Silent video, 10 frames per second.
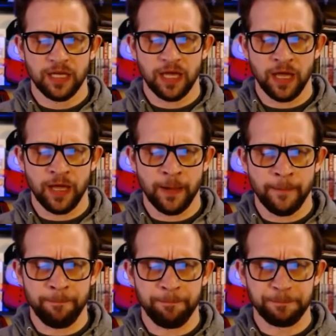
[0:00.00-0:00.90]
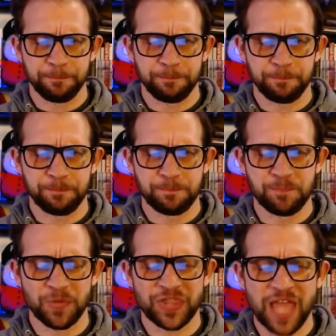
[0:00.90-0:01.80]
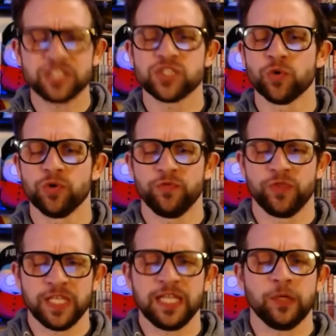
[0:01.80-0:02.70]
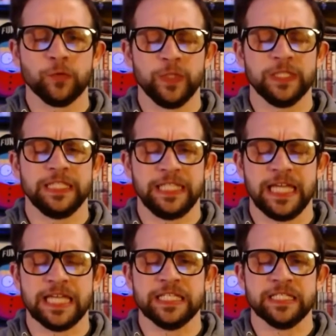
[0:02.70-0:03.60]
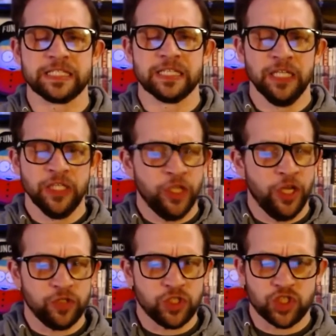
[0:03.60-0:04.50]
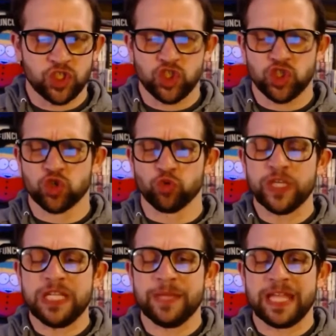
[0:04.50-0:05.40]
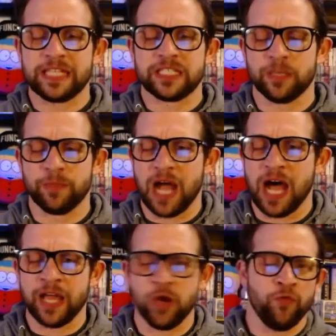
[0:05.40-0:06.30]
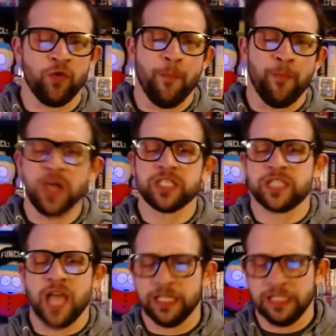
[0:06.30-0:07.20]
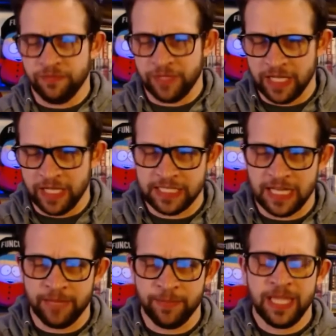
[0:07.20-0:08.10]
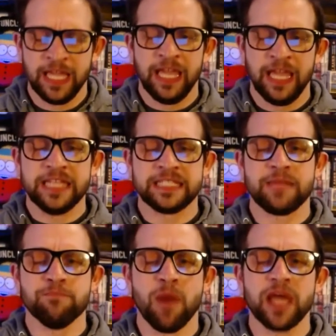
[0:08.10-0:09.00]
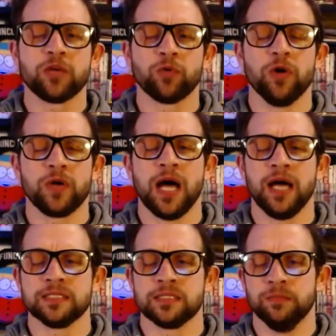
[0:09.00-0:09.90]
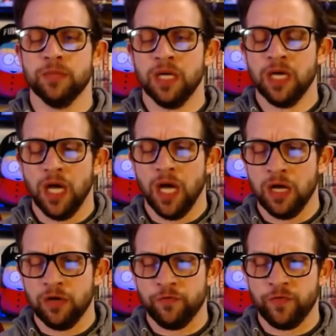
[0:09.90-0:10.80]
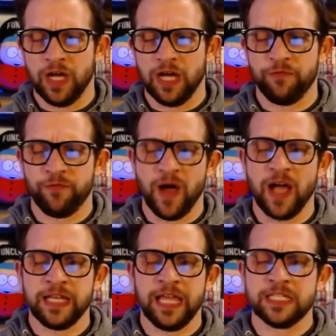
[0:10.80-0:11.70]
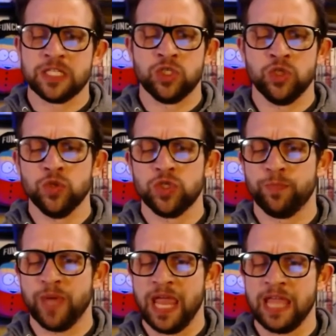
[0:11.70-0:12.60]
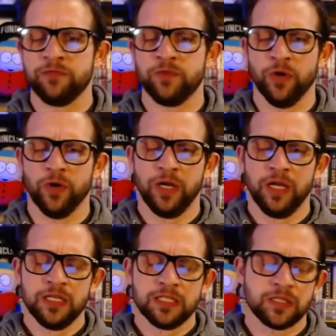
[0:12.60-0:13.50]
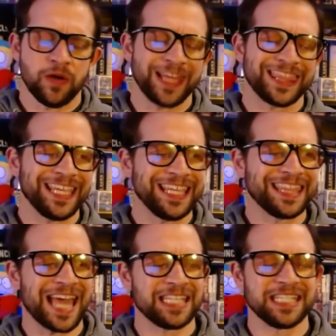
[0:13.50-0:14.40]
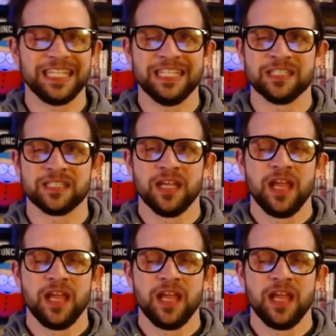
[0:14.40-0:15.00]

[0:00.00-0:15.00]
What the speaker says: But that sort of thing really is, just screaming at some guy over a bus not leaving on time is a microcosm of finance douche behavior. So I think that is,